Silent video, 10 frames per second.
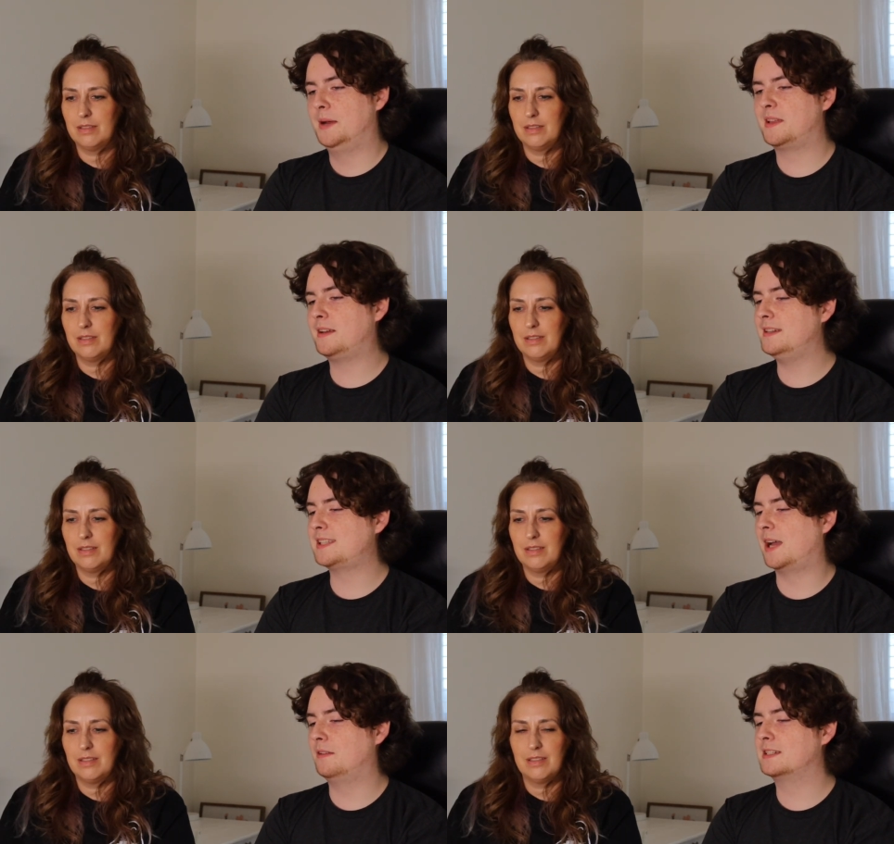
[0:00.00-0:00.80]
Speaker 1: I'm
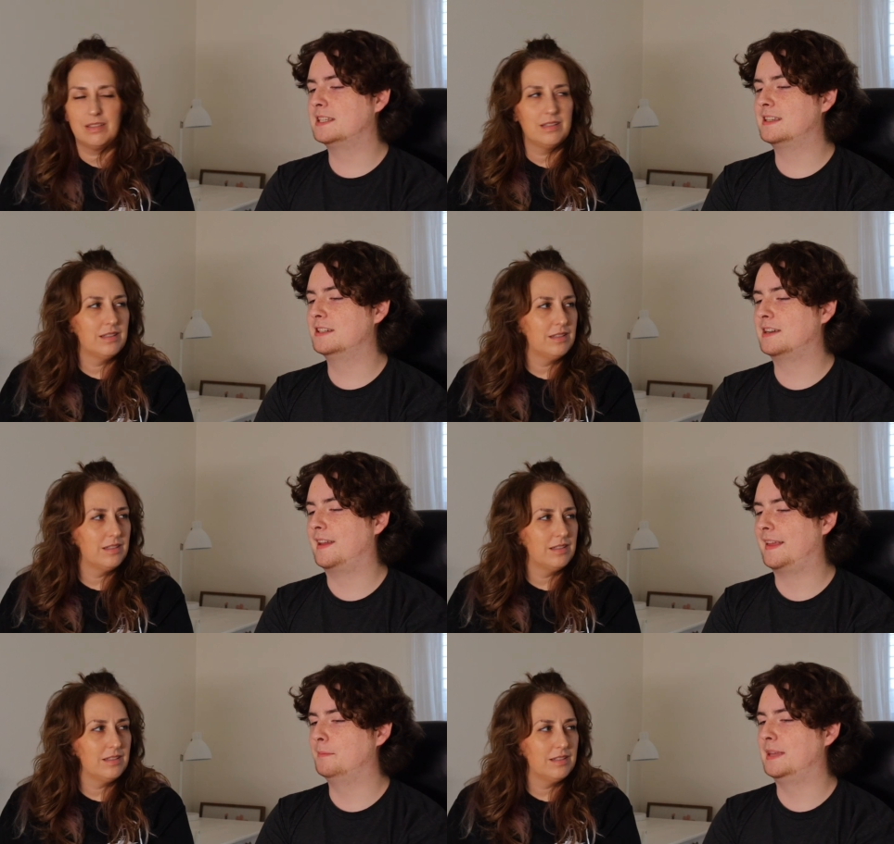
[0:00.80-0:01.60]
curious how long he's going to try
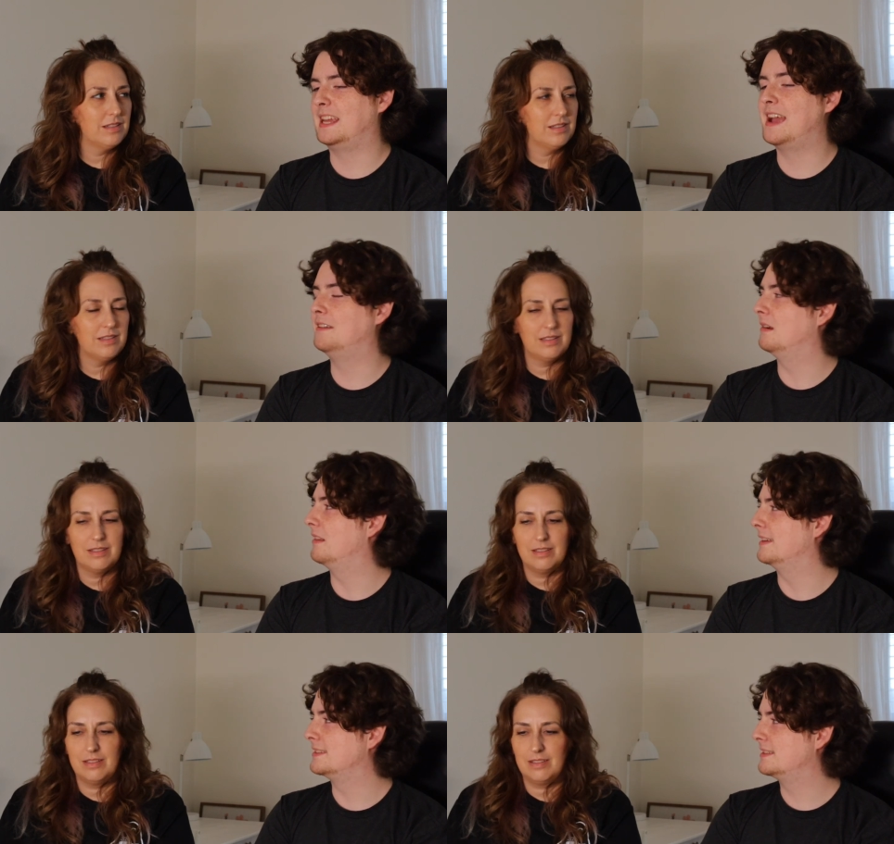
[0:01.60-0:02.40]
to, like, meander
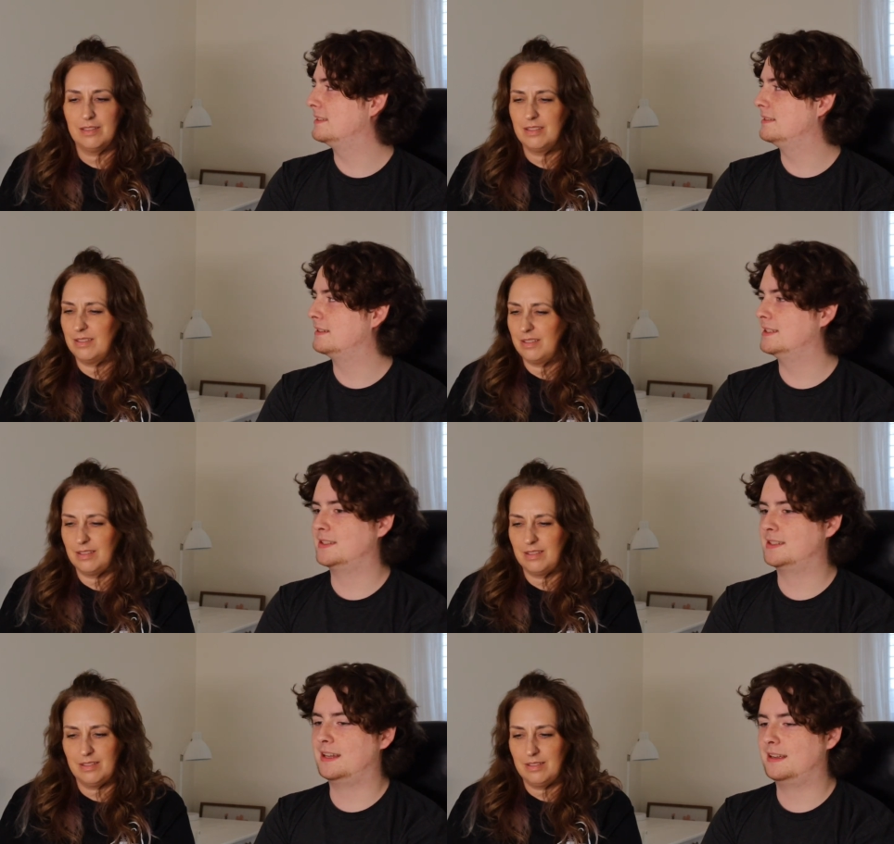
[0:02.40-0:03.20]
this.
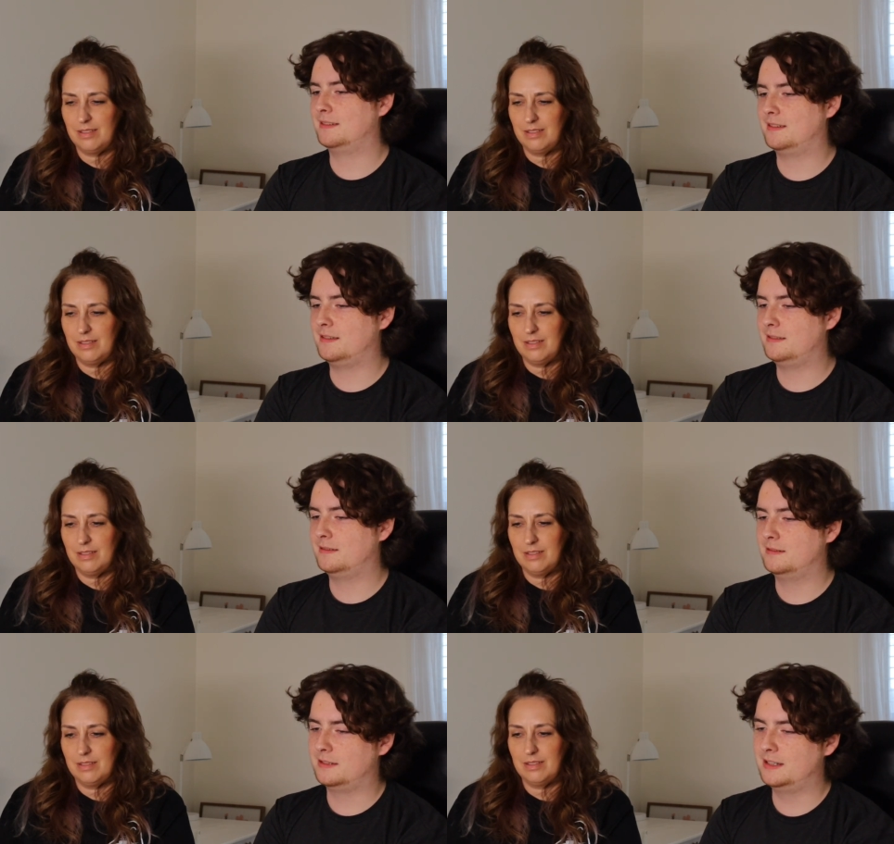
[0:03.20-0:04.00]
Because
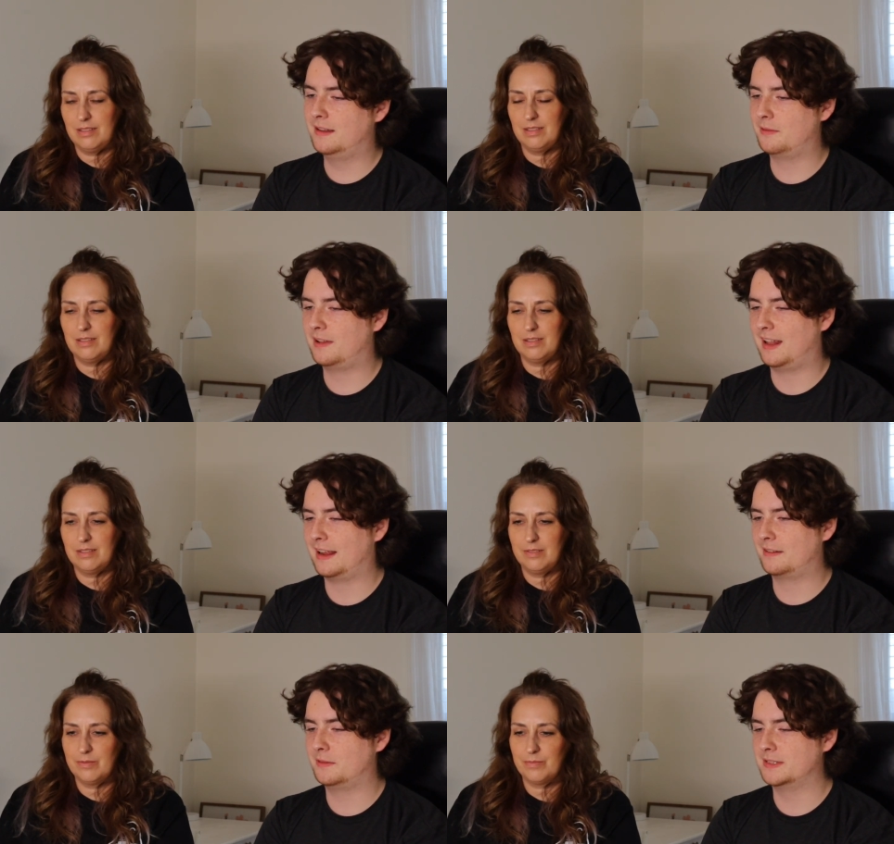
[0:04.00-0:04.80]
he doesn't want to,
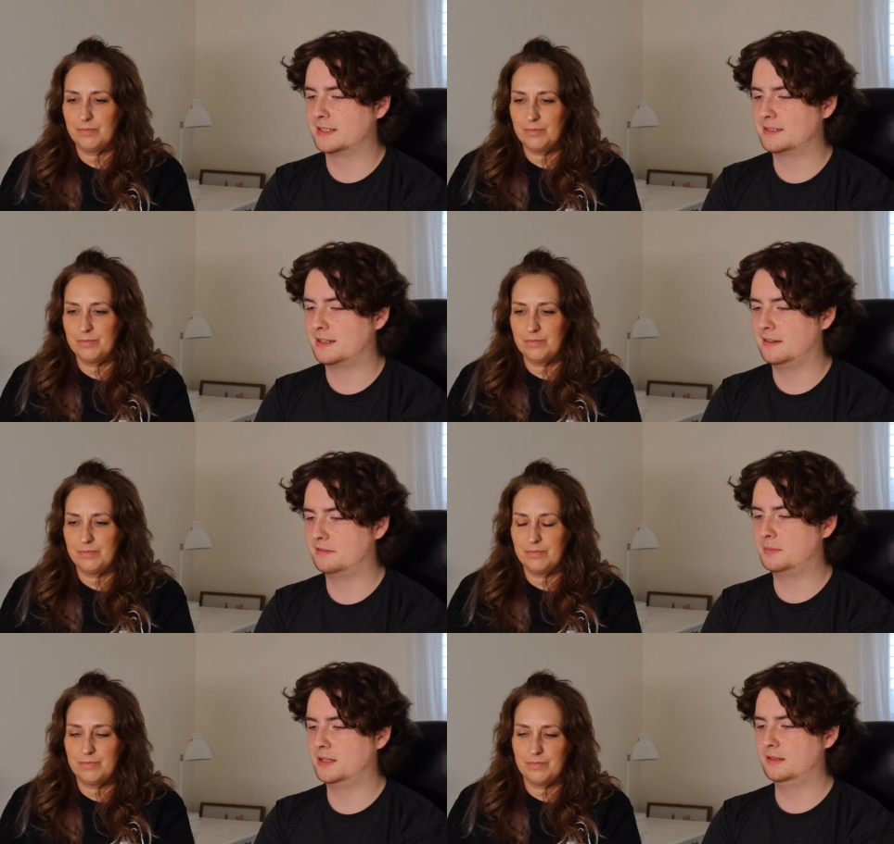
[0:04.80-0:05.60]
like, do this stuff,
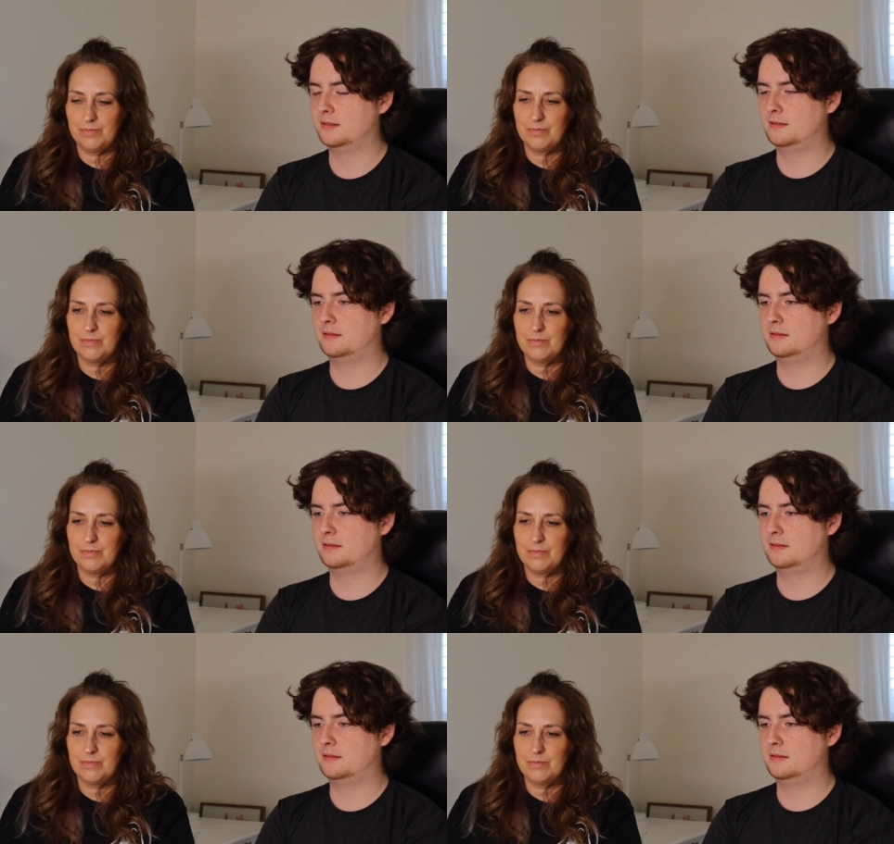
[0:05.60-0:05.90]
but.